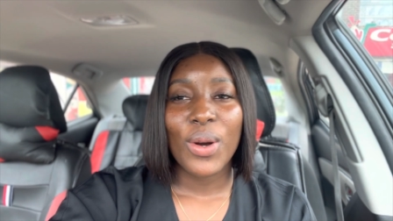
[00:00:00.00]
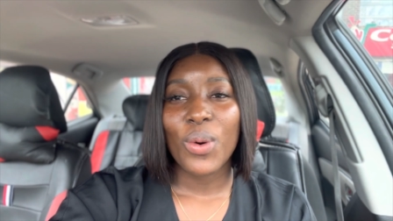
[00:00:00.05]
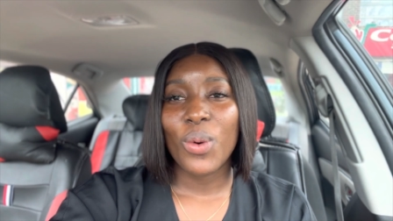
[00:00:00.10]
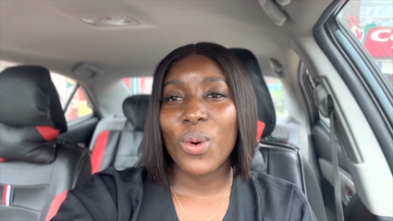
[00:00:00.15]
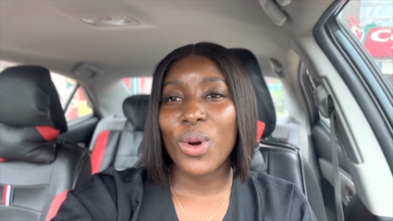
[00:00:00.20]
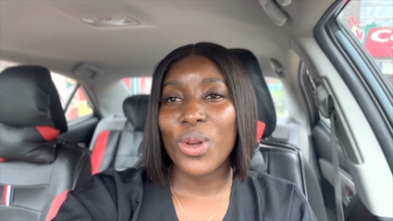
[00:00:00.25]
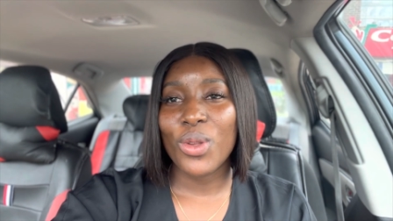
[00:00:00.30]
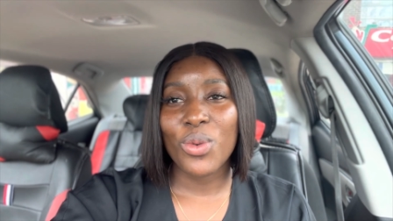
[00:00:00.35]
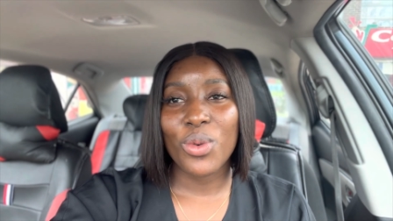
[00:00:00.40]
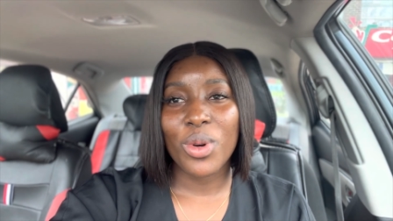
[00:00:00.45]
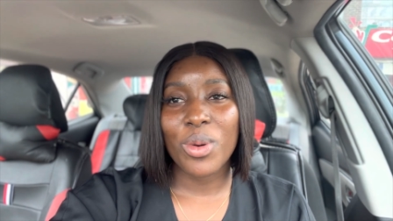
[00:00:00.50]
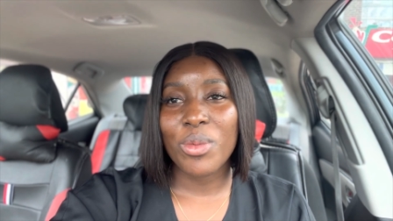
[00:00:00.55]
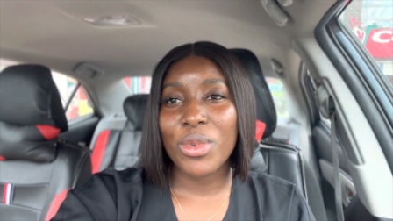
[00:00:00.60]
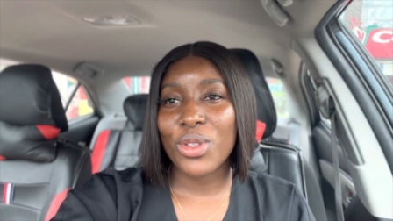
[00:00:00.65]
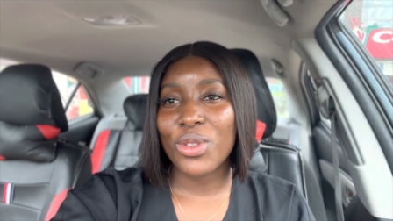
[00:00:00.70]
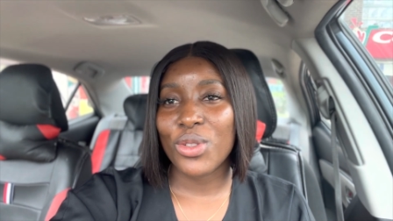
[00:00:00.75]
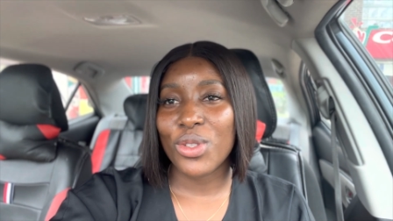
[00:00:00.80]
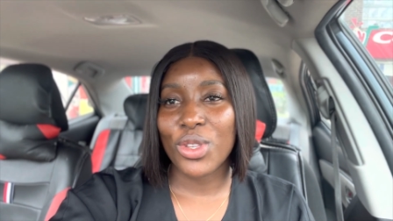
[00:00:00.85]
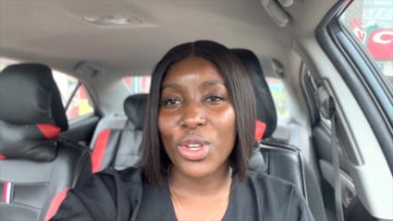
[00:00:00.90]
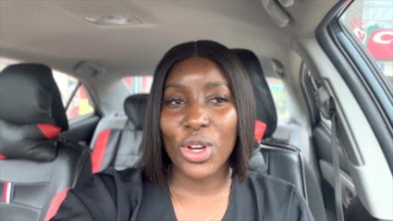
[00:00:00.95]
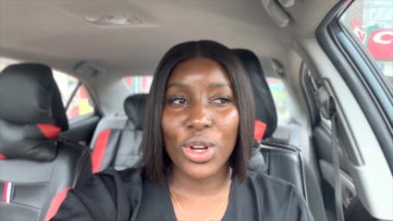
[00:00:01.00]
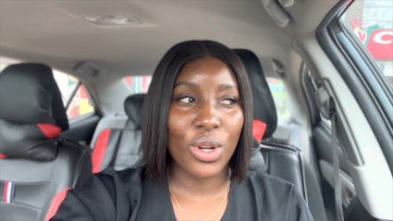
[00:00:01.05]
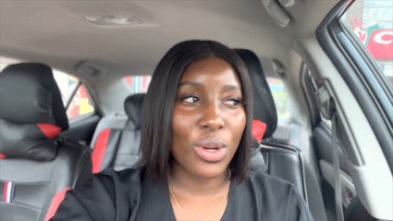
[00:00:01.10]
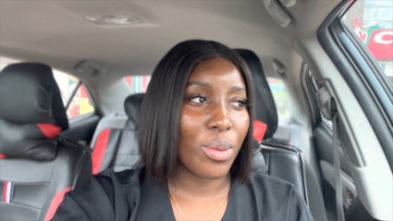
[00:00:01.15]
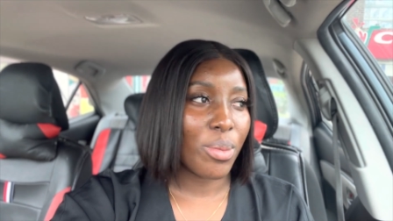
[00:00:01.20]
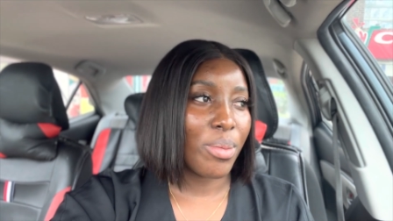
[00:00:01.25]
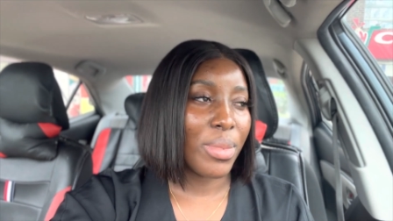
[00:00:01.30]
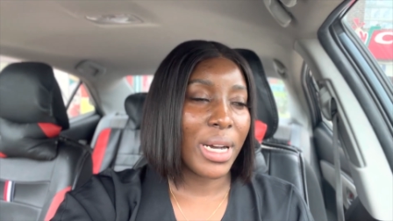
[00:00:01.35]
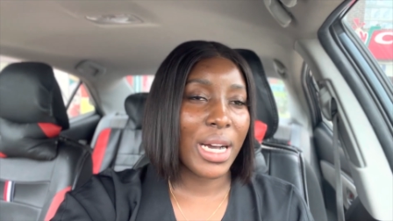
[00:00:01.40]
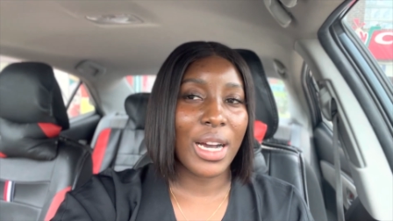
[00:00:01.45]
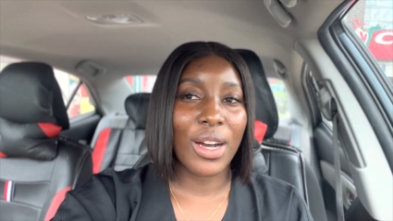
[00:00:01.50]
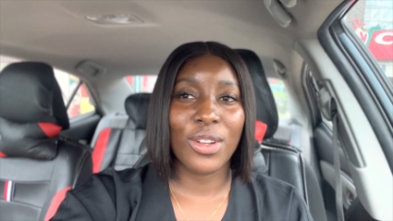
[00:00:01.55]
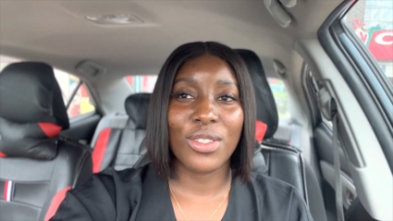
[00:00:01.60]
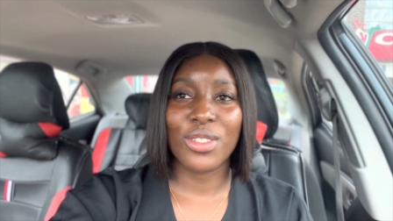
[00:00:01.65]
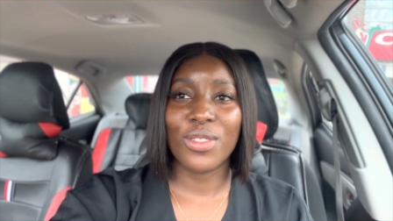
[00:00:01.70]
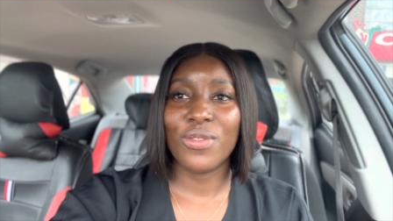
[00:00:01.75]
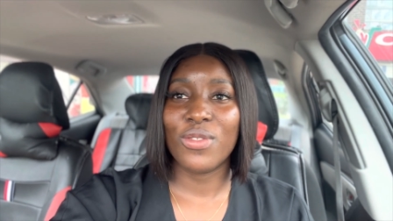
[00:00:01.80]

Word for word: what you want me to talk about.